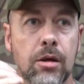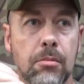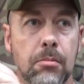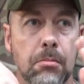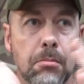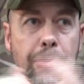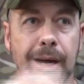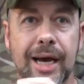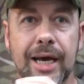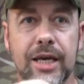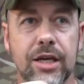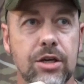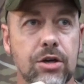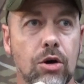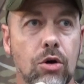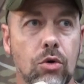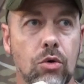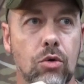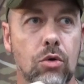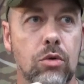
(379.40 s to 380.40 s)
My
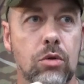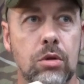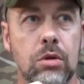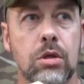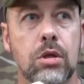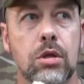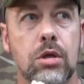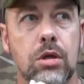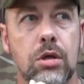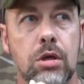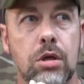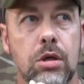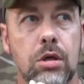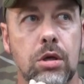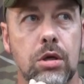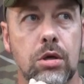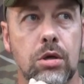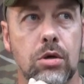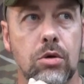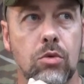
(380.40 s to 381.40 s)
goal
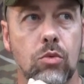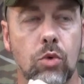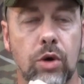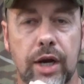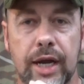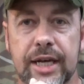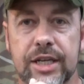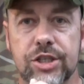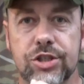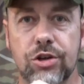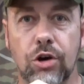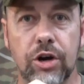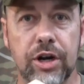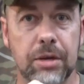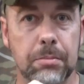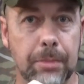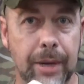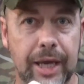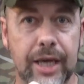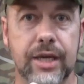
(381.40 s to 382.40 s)
when I
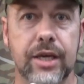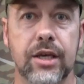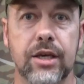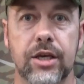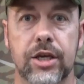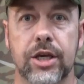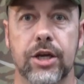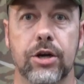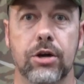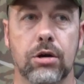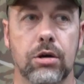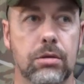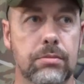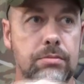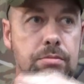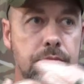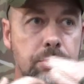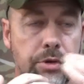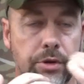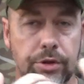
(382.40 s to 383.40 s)
started making gear
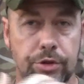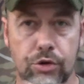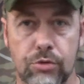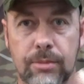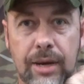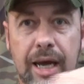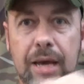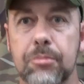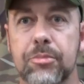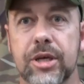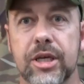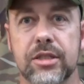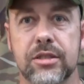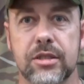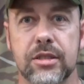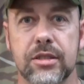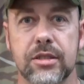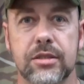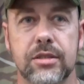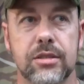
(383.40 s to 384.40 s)
through my
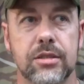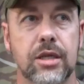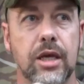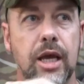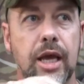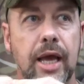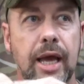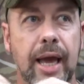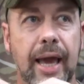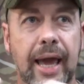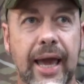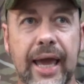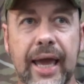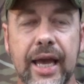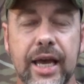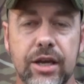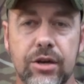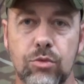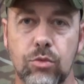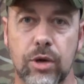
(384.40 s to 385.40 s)
business
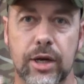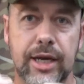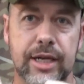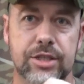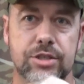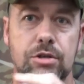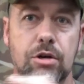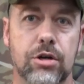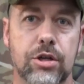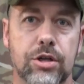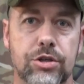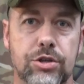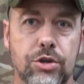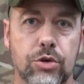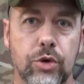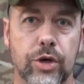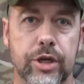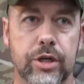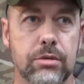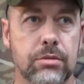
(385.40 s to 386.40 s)
and when I started
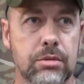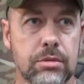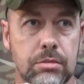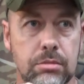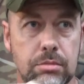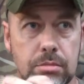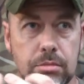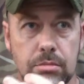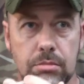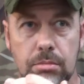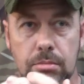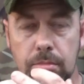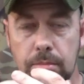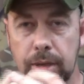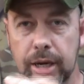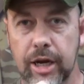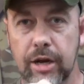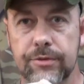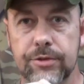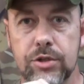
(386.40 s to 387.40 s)
doing
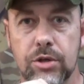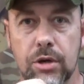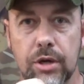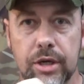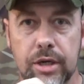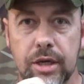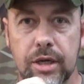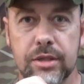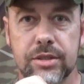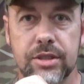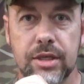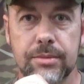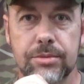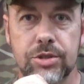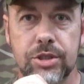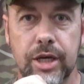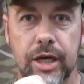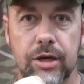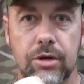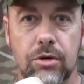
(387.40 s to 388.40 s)
my Alpha Charlie Concepts
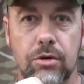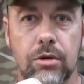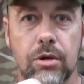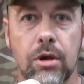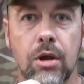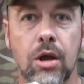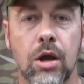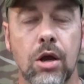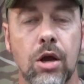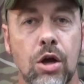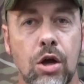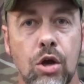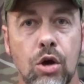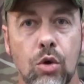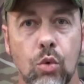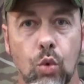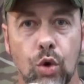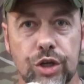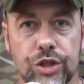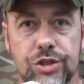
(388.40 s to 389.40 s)
channel
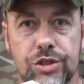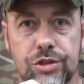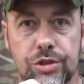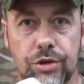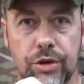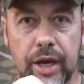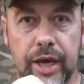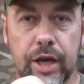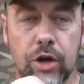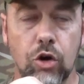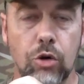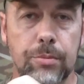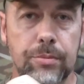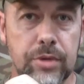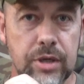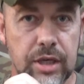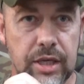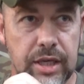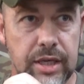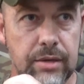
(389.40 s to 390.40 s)
was to help
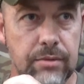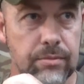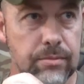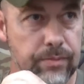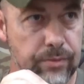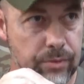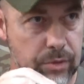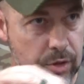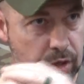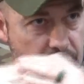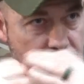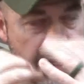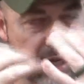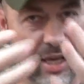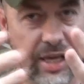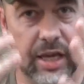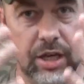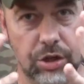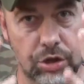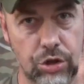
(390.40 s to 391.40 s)

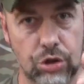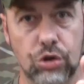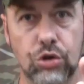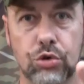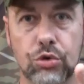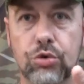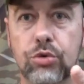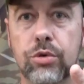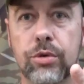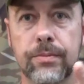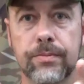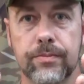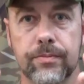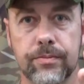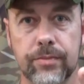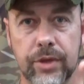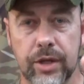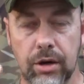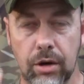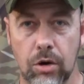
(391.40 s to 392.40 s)
get you,
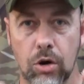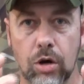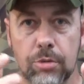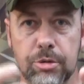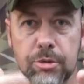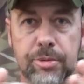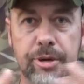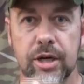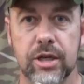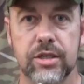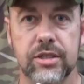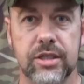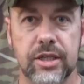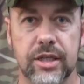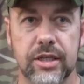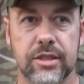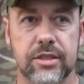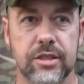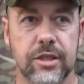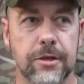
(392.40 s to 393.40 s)
the armed prepared
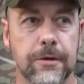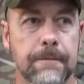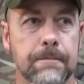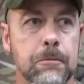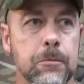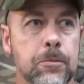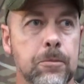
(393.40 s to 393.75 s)
citizen,